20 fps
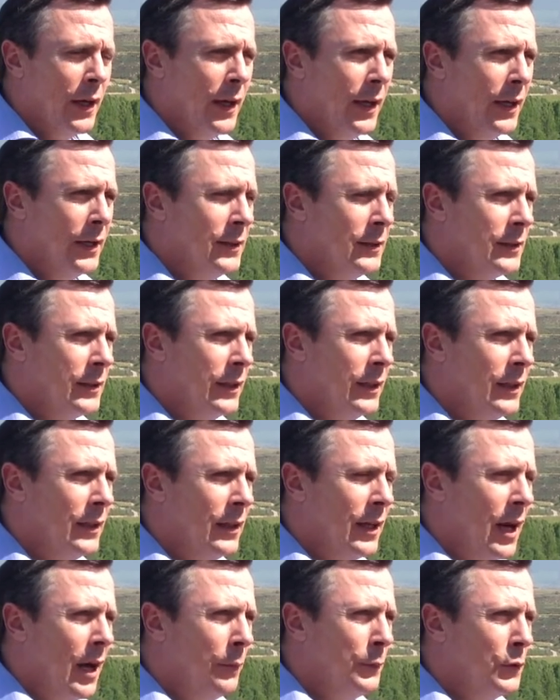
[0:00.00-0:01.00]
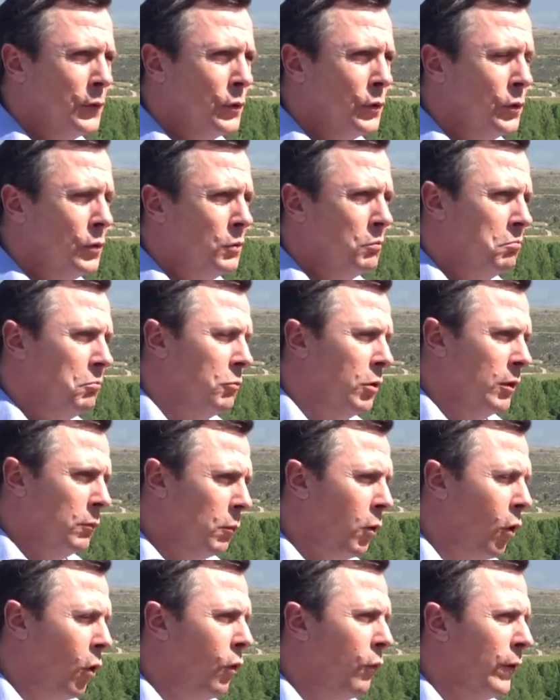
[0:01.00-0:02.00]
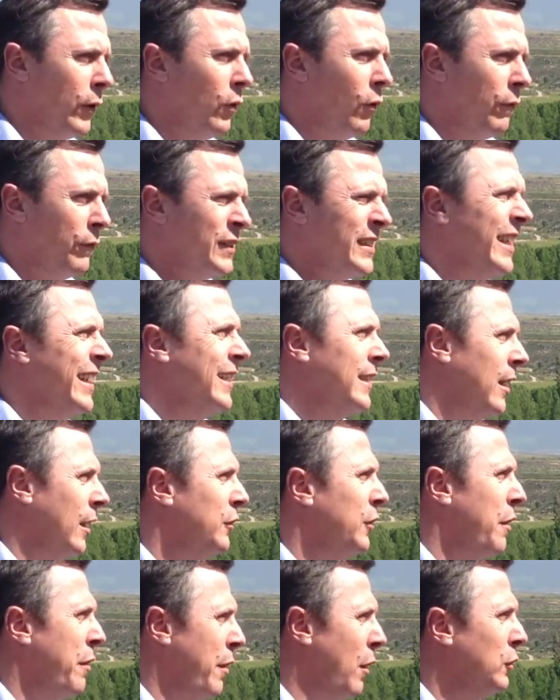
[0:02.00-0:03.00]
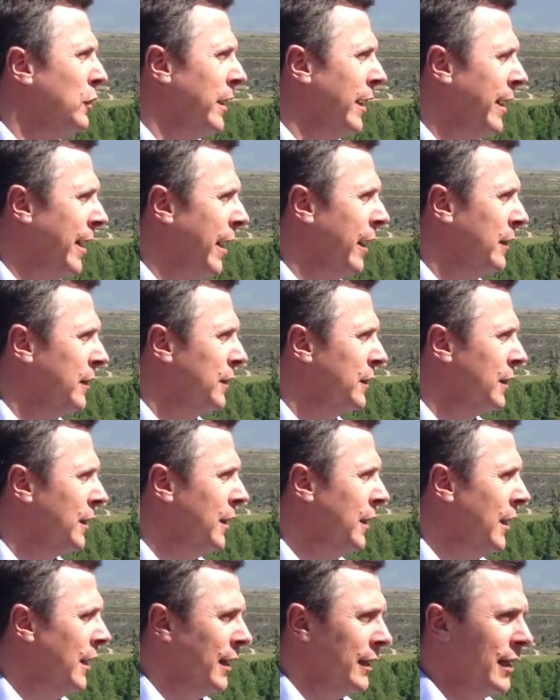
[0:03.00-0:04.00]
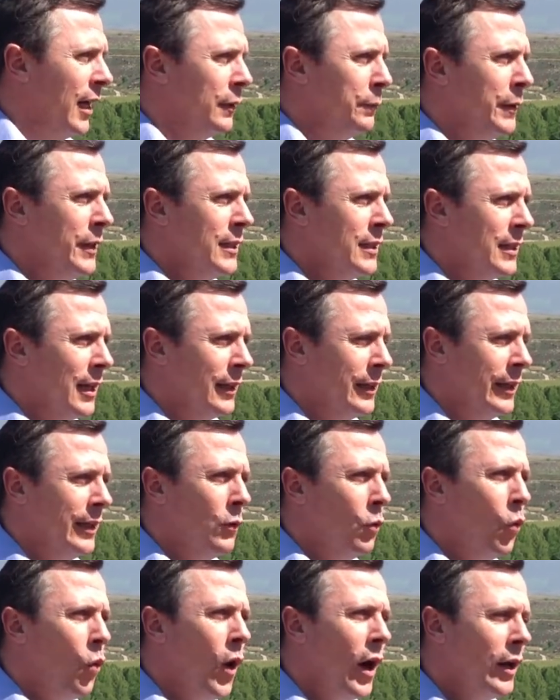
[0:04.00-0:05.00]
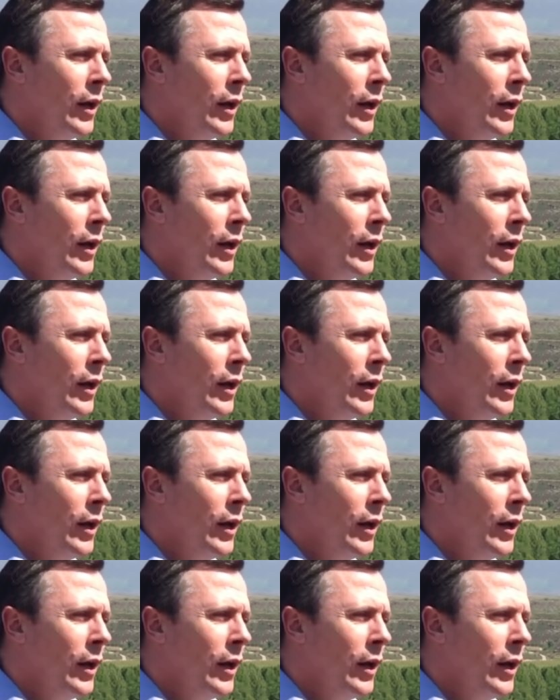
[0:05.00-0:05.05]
ends up to, well, over 600,000 hectares. That means that in